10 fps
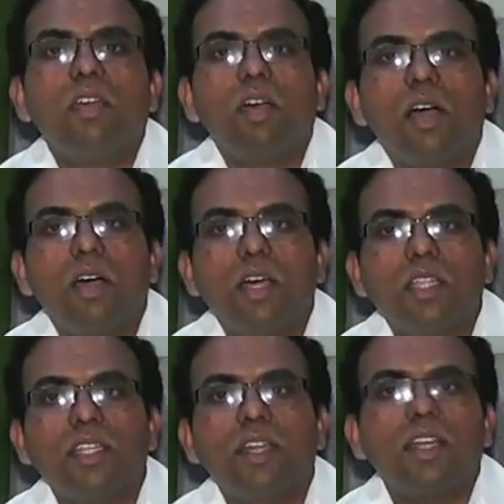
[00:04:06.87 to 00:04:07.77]

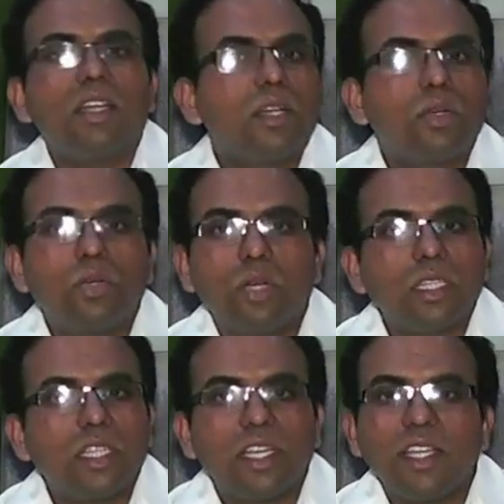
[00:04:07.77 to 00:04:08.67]
There are
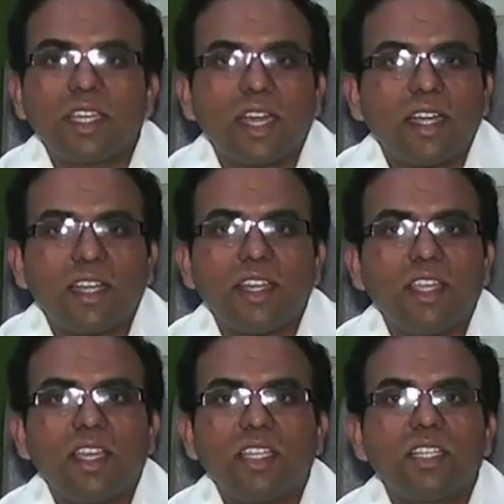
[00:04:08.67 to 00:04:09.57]
three
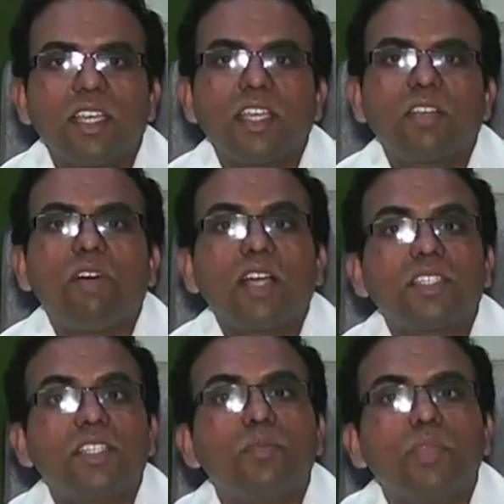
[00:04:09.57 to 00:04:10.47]
criteria, like
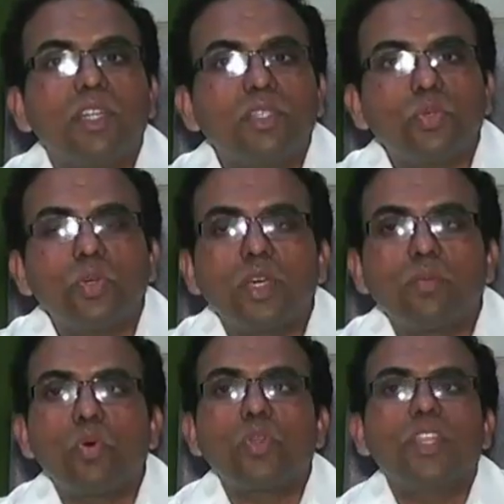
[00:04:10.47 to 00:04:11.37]
fasting blood sugar
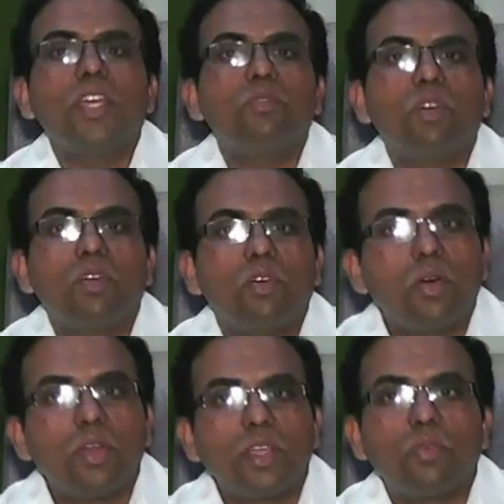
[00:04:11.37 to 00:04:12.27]
more than
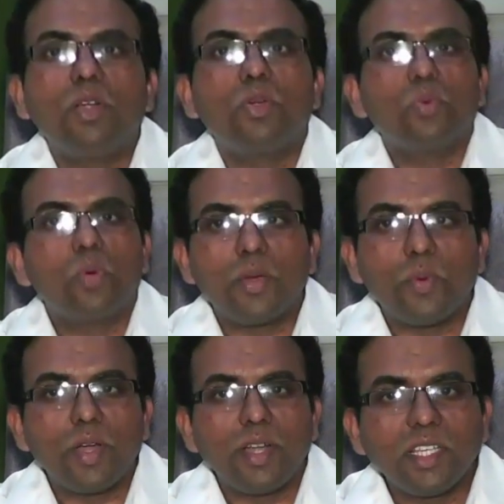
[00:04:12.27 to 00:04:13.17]
or equal to
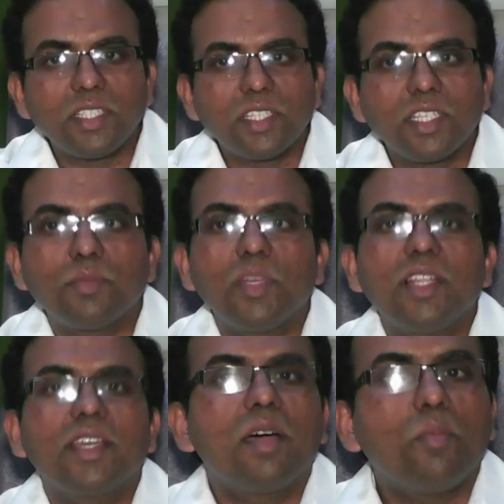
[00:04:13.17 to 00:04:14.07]
126
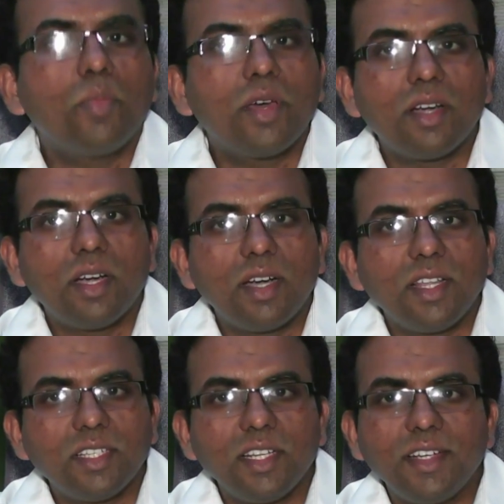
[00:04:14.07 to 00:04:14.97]
milligram per
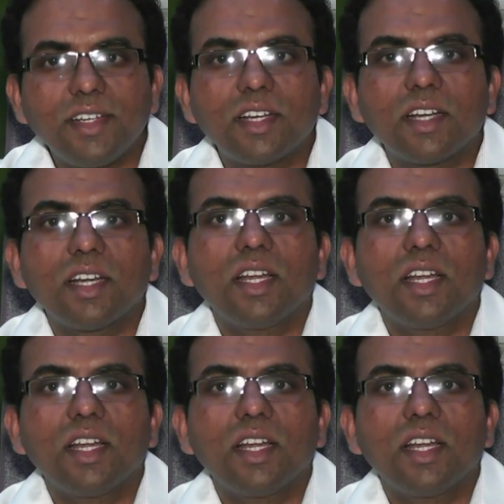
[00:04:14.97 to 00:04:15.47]
deciliter,